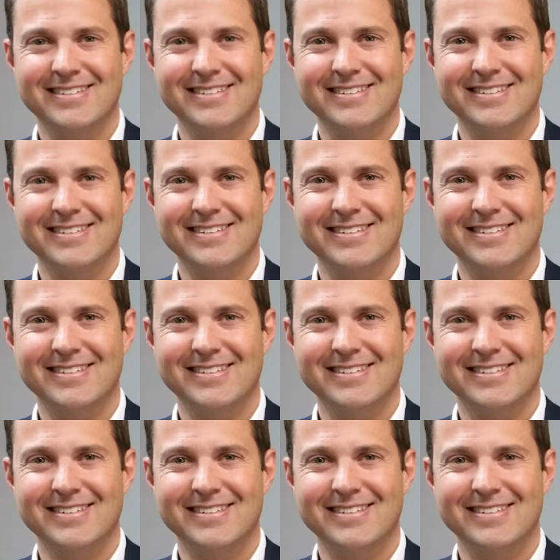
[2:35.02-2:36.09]

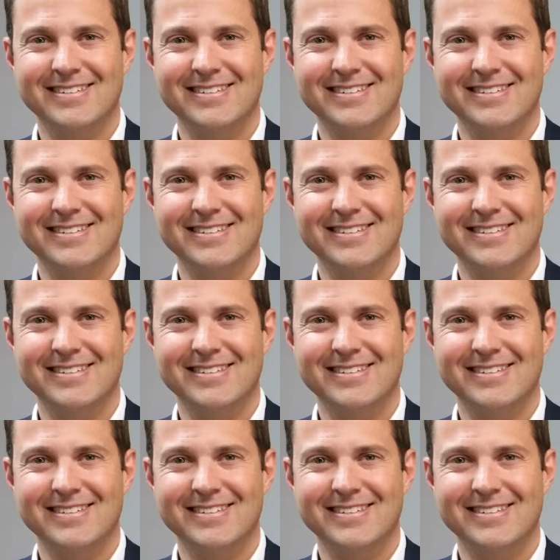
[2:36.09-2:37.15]

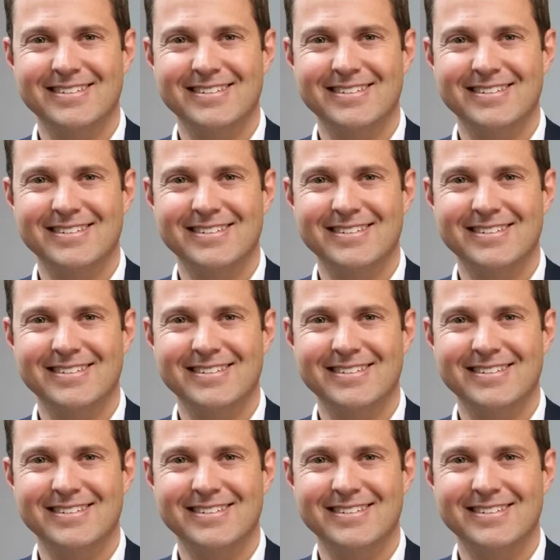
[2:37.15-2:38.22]

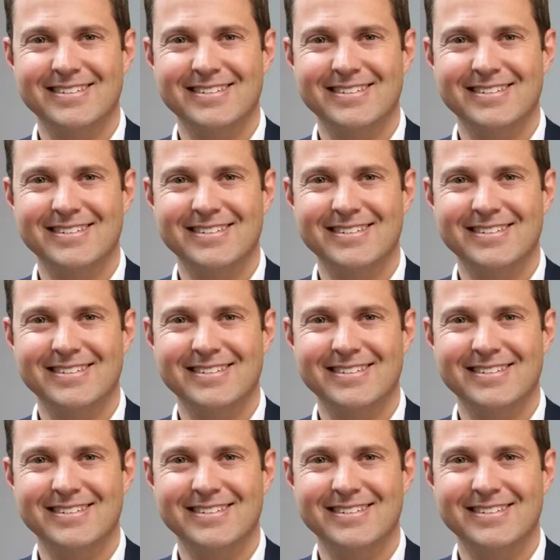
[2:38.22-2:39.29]

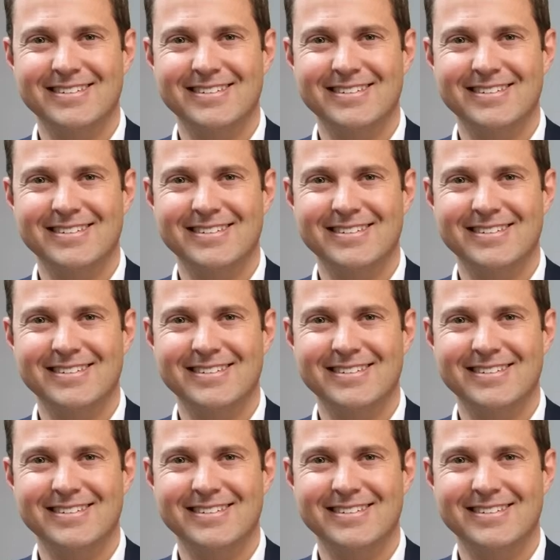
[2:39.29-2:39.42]
The face doesn't move, so there is nothing to read.